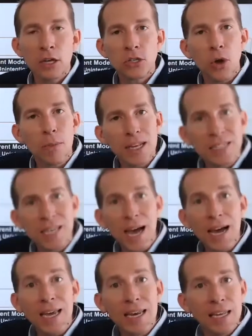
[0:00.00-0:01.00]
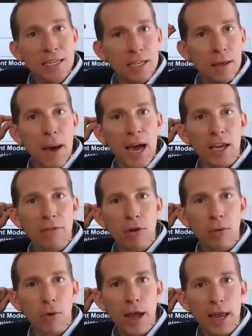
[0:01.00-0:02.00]
So I'm going to tuck it into the back of your
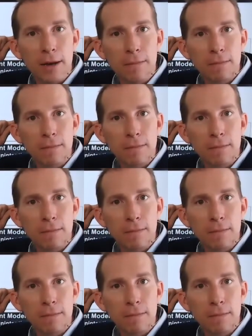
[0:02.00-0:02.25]
brain